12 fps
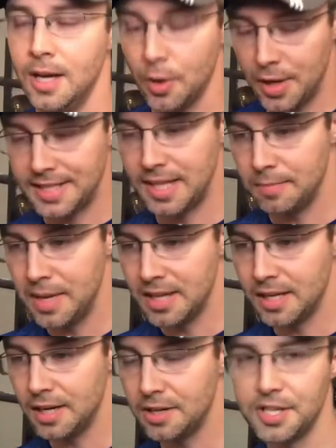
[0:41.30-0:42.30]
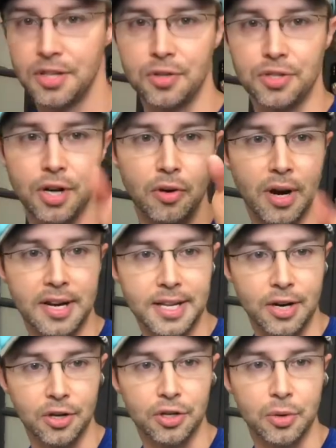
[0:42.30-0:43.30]
Okay, so the method here is that you start right
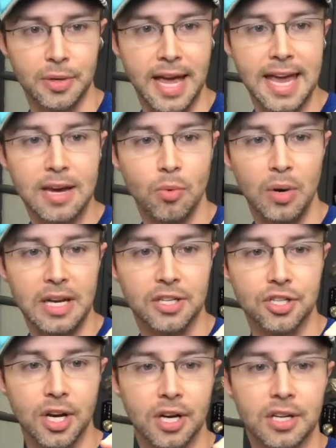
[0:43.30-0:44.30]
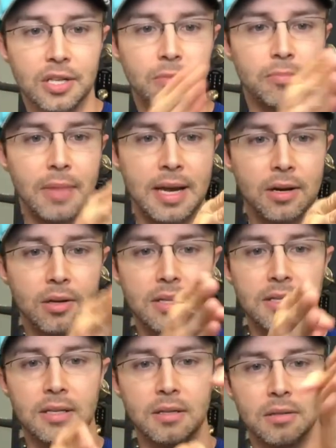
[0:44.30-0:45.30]
here and you do an 8-week chunk and you make all
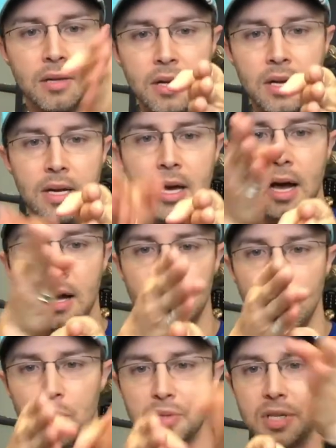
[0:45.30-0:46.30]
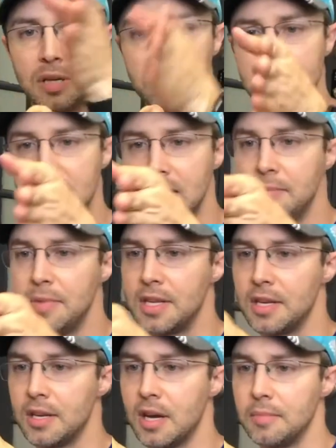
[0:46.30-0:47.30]
these little goals and you meet them, and
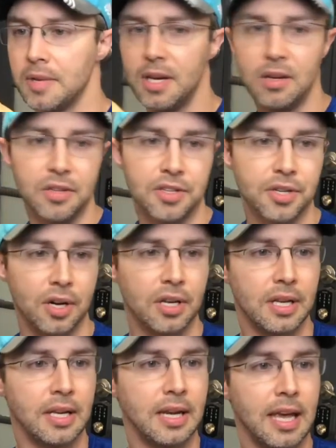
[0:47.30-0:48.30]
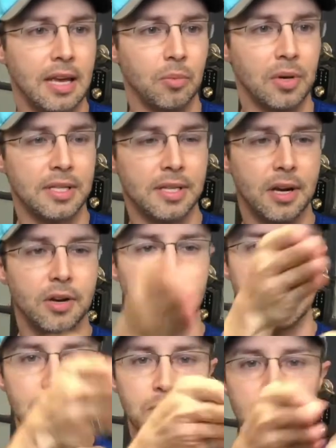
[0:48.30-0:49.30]
then you come here and you start again 8 weeks later and you
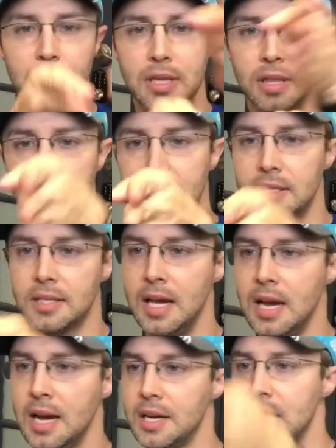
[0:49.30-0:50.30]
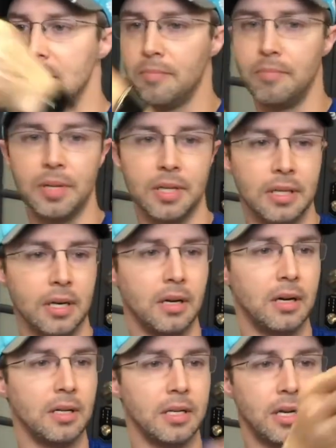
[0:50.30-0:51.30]
keep doing this and you keep building
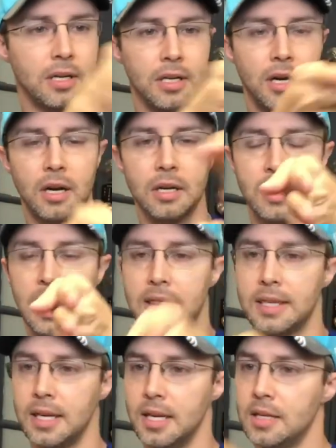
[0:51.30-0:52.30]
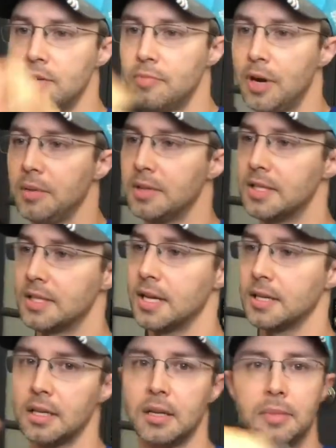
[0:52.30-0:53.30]
on and on and on, and at the end you probably
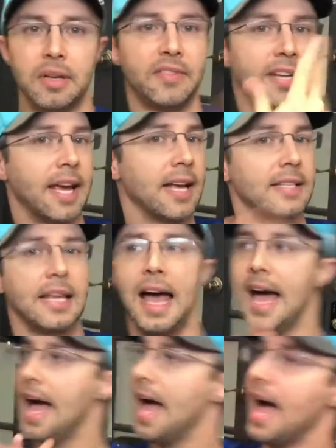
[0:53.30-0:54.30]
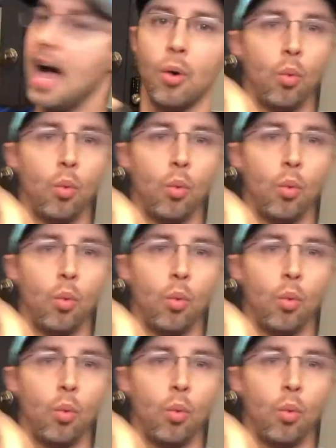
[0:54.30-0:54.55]
designed a little bit of a dance. Ha-ha!